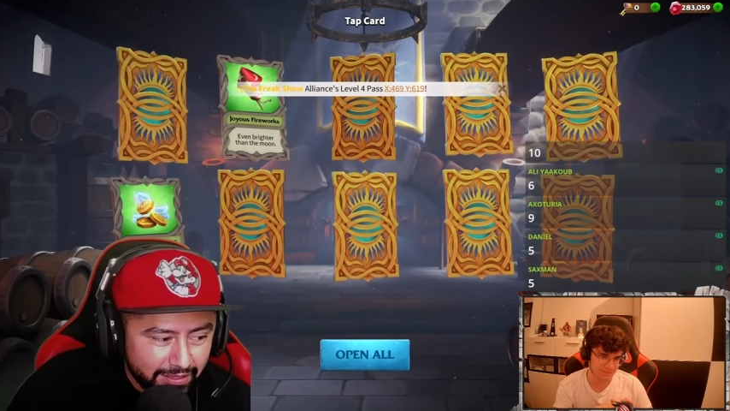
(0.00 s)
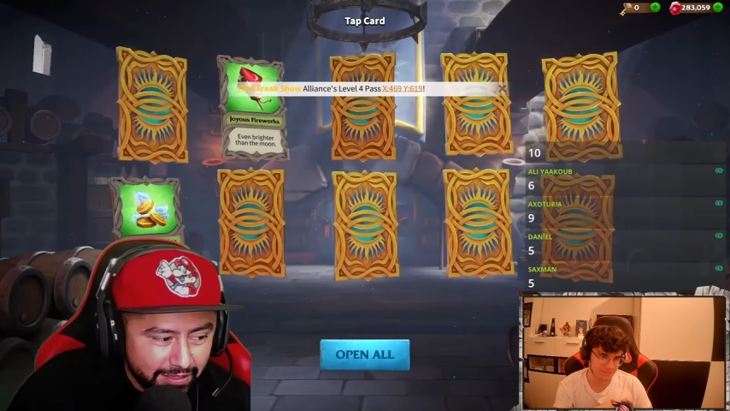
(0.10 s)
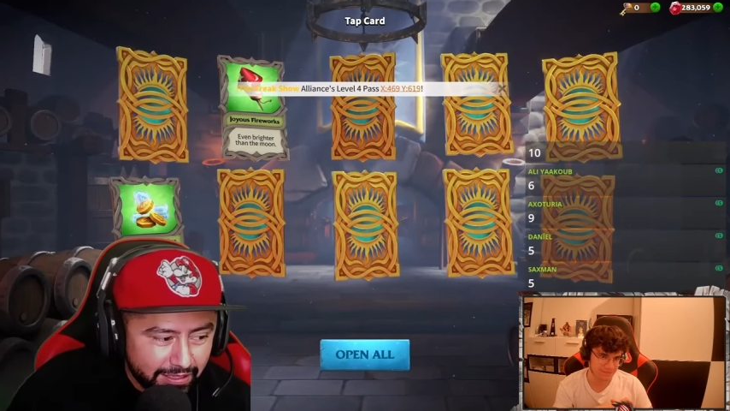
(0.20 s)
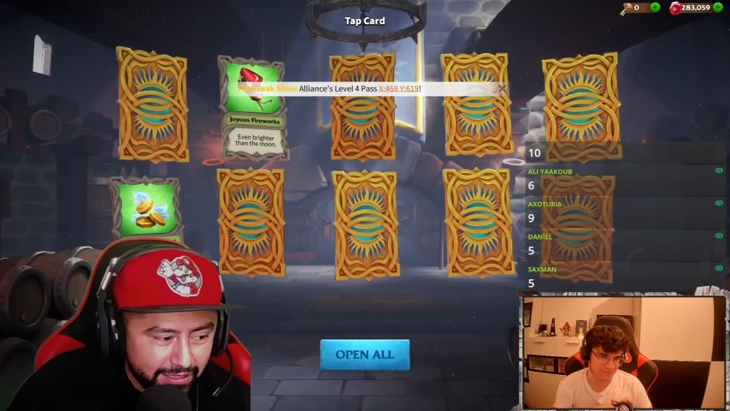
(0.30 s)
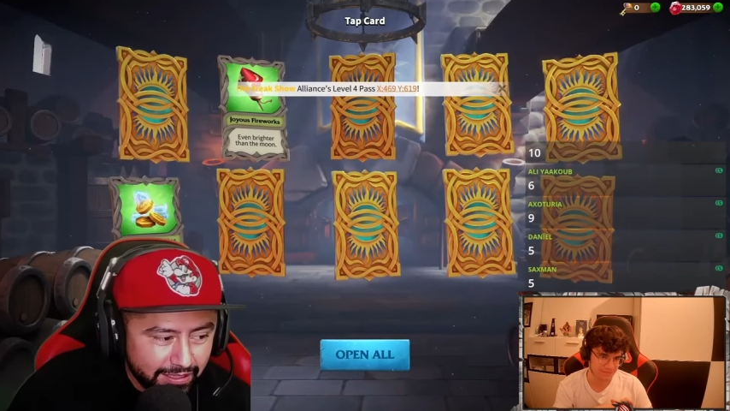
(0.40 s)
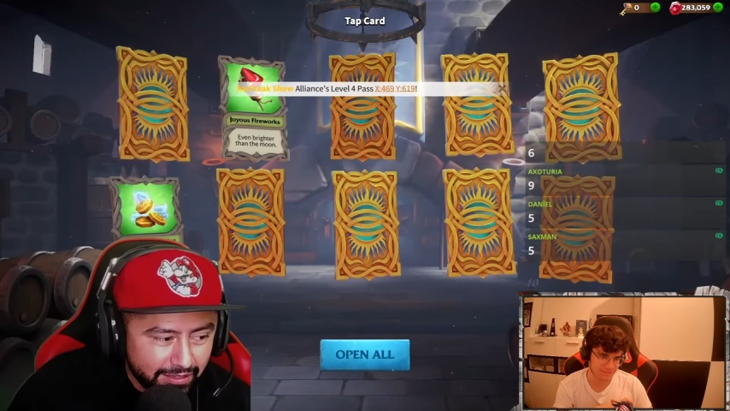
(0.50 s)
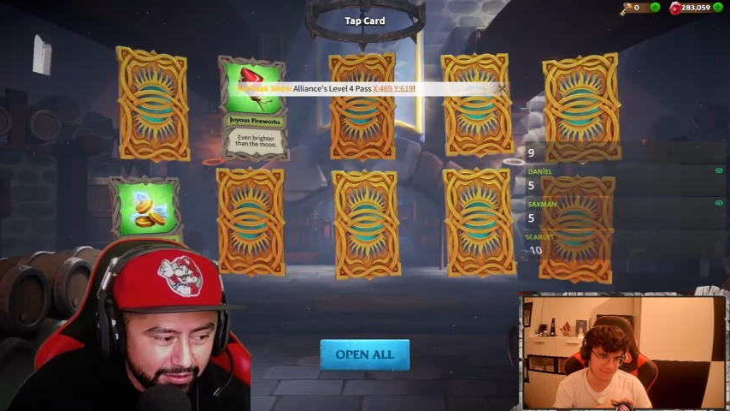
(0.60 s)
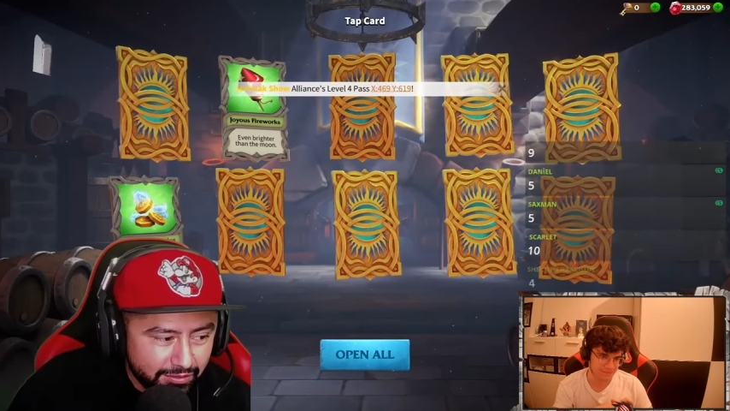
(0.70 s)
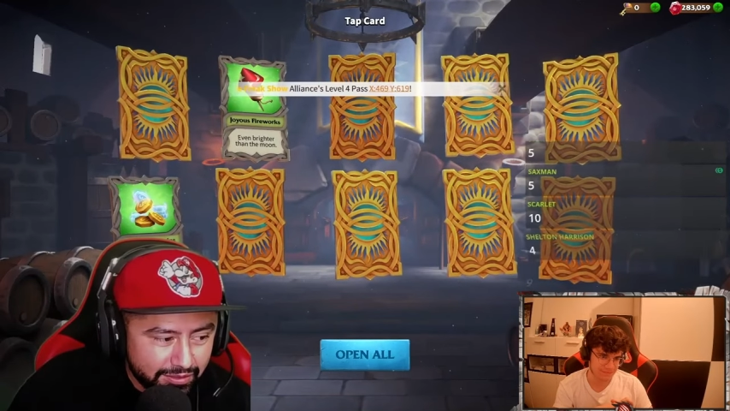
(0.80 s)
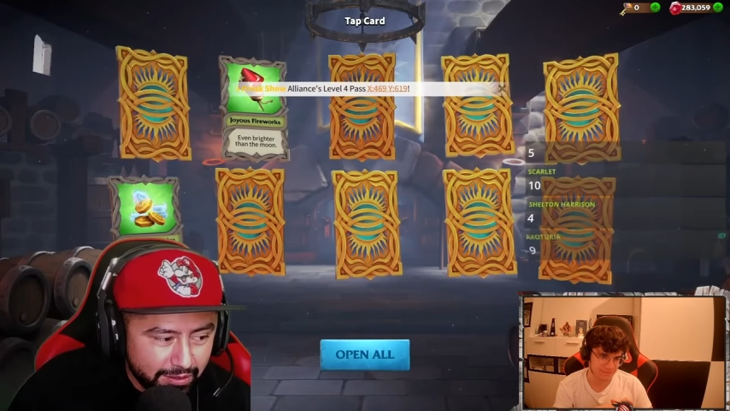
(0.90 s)
Uh, who
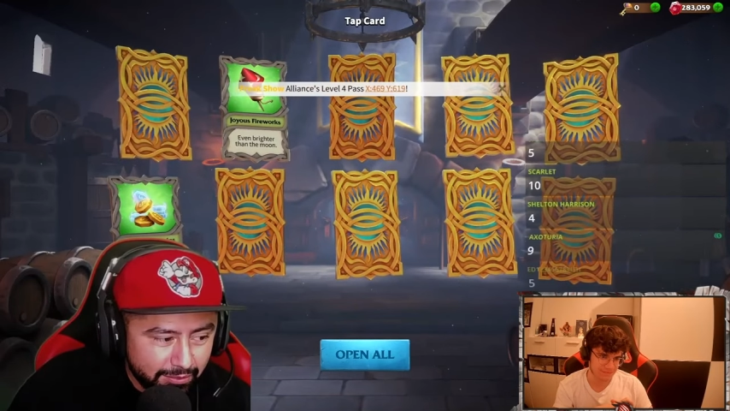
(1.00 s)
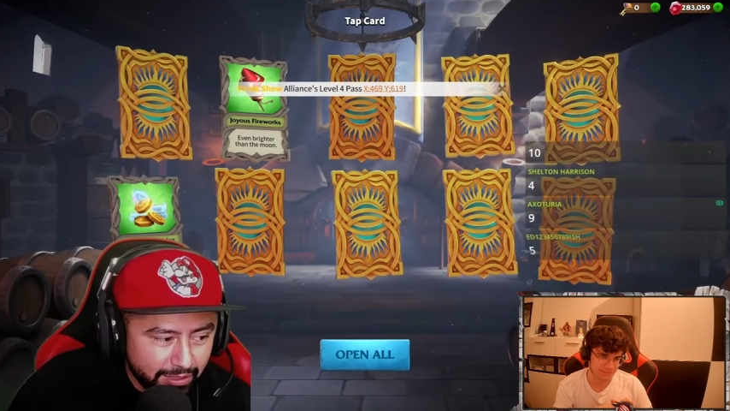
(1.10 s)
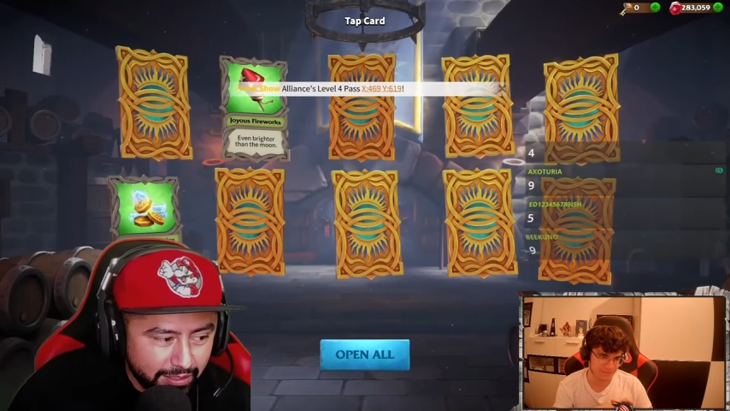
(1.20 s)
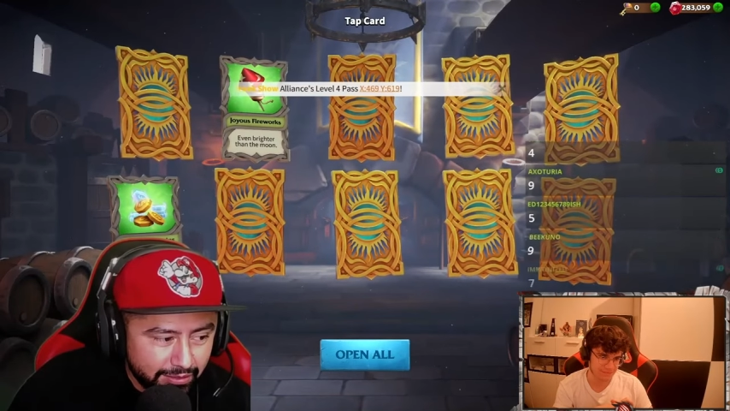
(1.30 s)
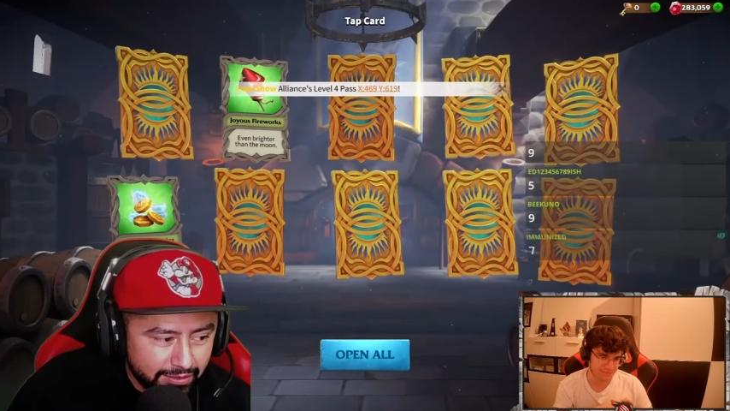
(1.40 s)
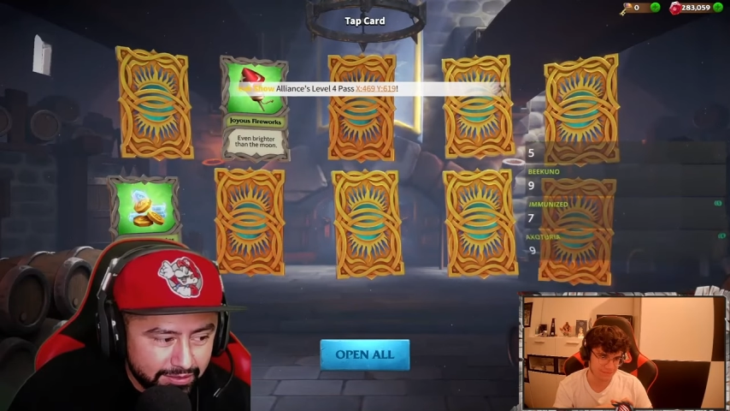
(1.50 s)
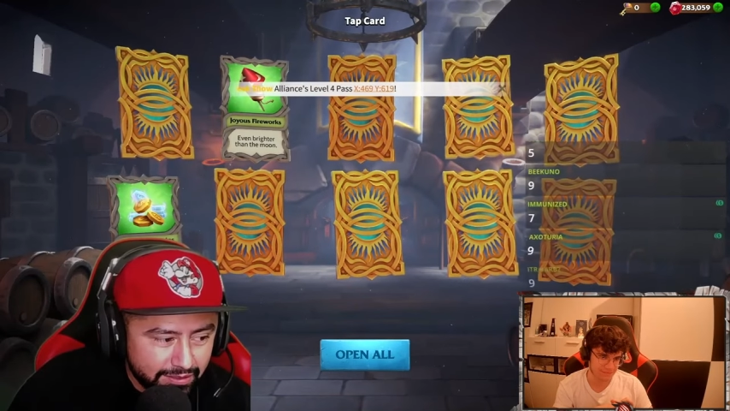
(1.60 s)
is that? Let's see.